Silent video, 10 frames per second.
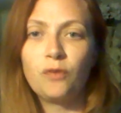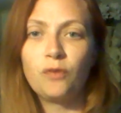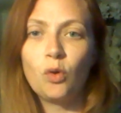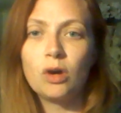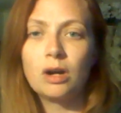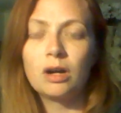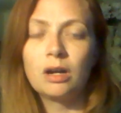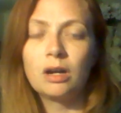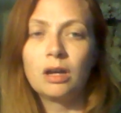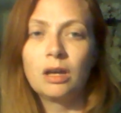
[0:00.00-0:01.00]
for
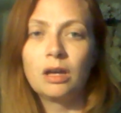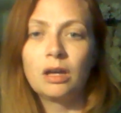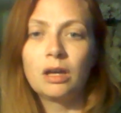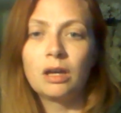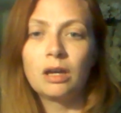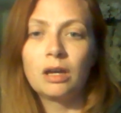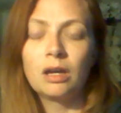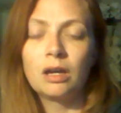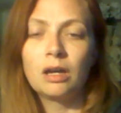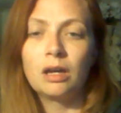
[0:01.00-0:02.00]

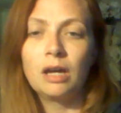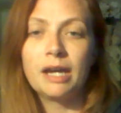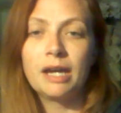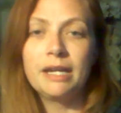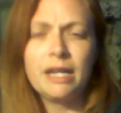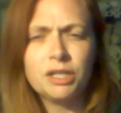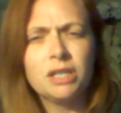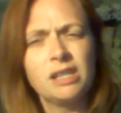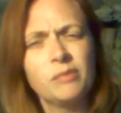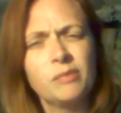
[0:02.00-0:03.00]
a connection
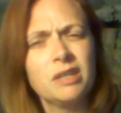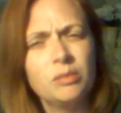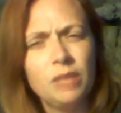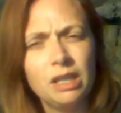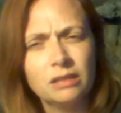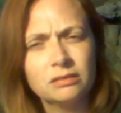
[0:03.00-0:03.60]
that's meant to be.